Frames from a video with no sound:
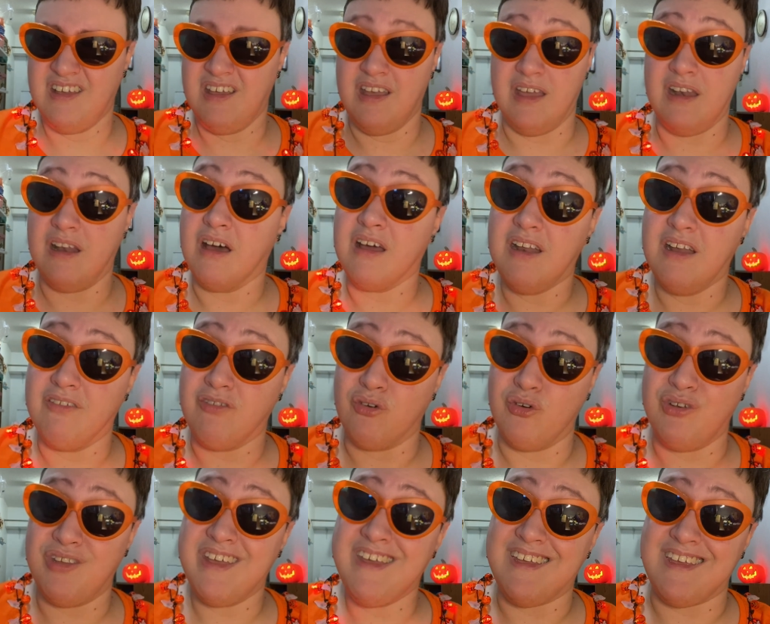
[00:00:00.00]
And I never
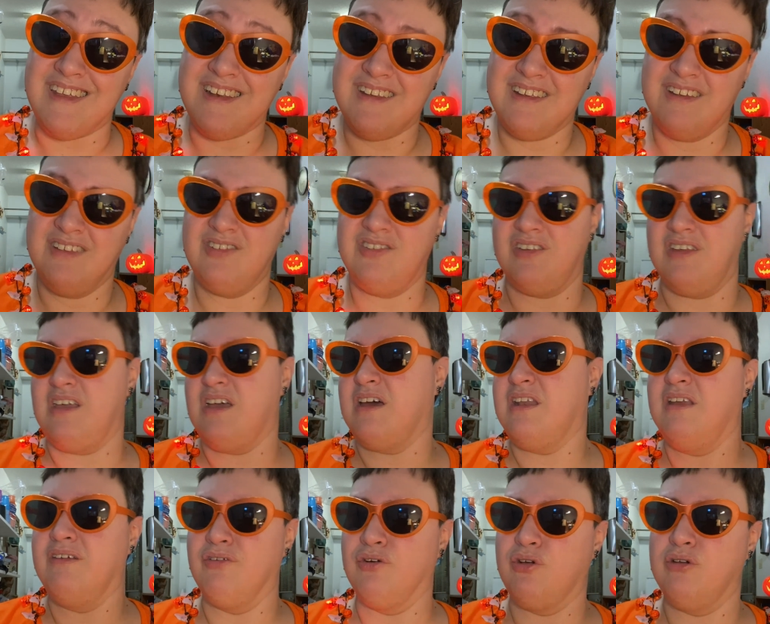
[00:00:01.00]
did. See, I
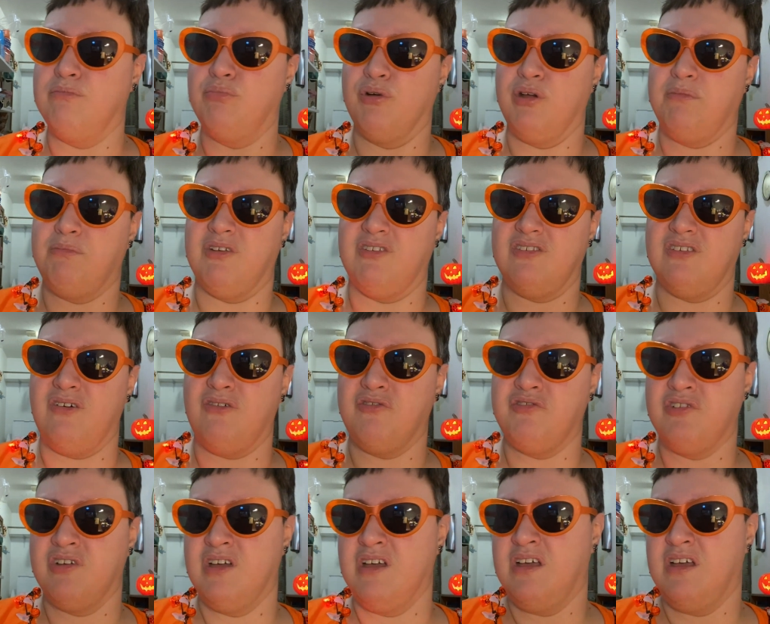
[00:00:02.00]
never could bring myself.